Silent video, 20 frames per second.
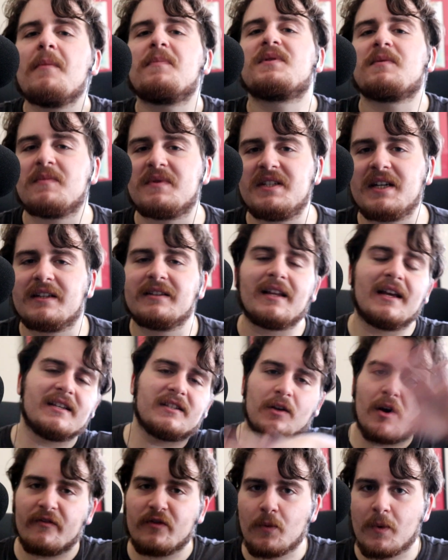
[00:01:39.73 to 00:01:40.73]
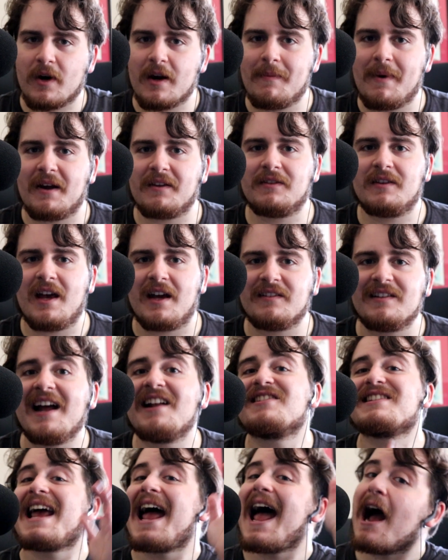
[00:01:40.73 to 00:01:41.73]
up some sick days. Don't have to worry about that.
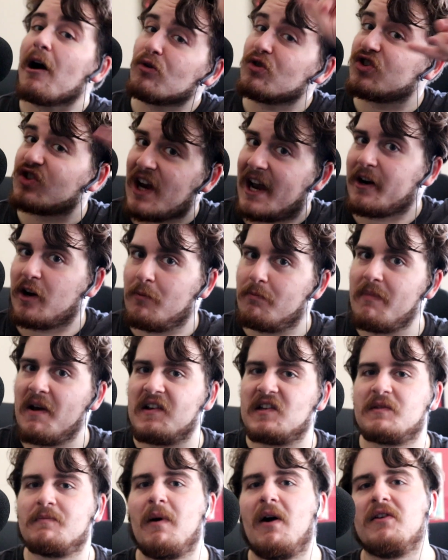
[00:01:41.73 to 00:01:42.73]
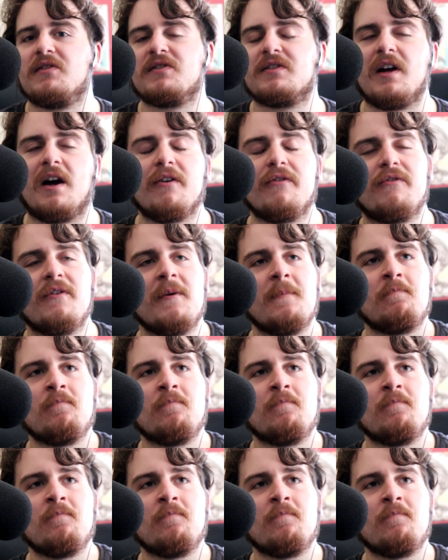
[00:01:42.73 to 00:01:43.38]
That's outsider baseball stuff.